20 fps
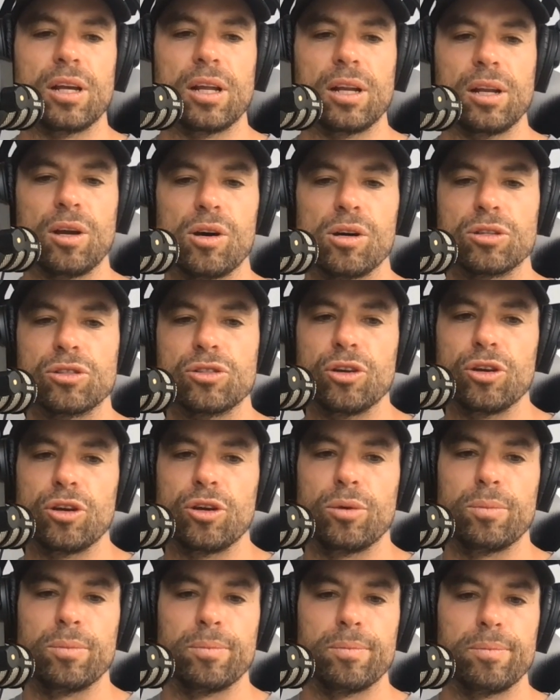a
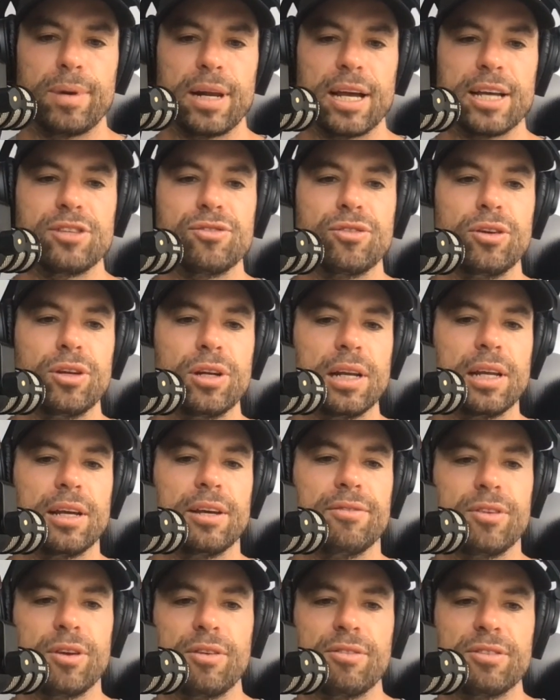long-term place for you to
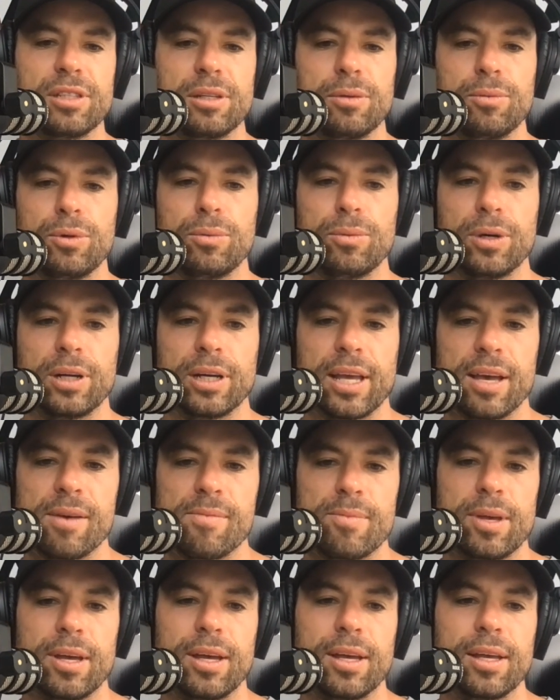live. You obviously wouldn't want to
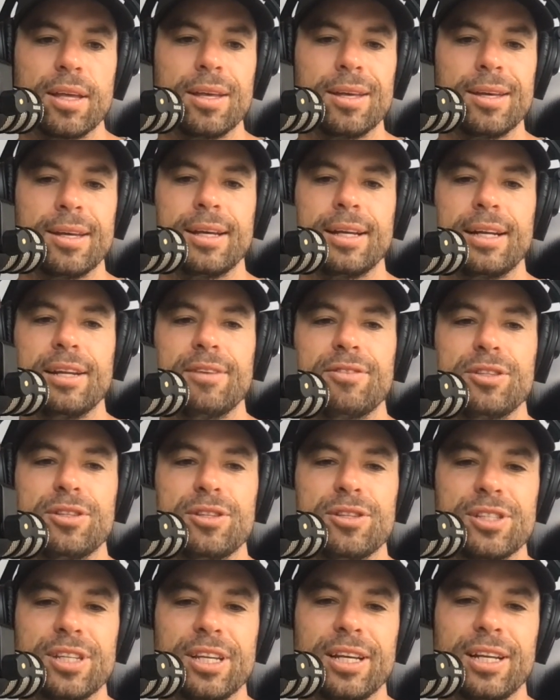come back, live in
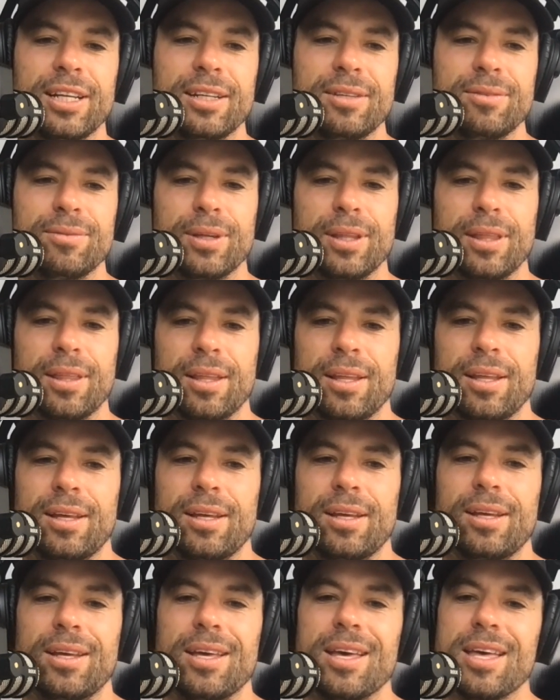New Zealand with
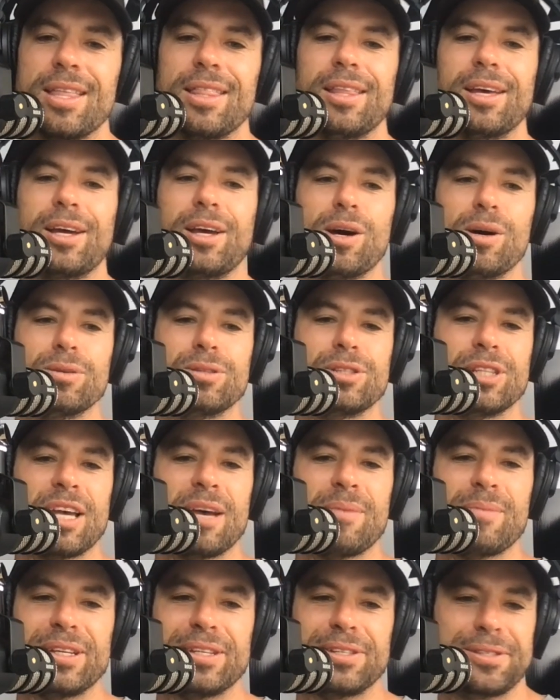the cold
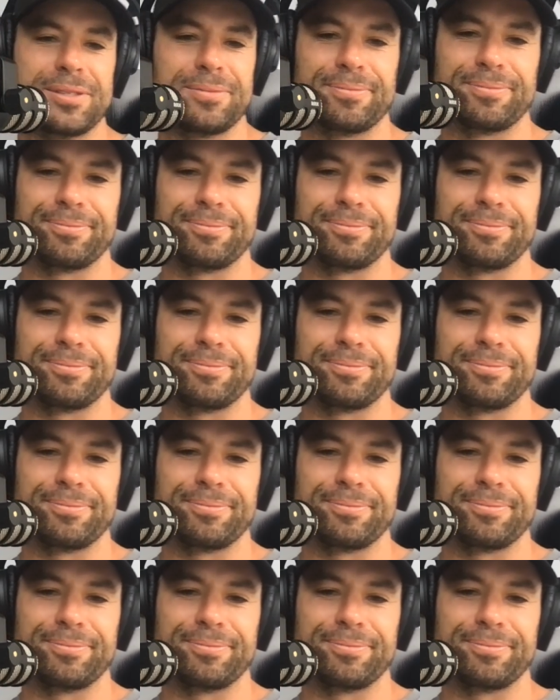summers.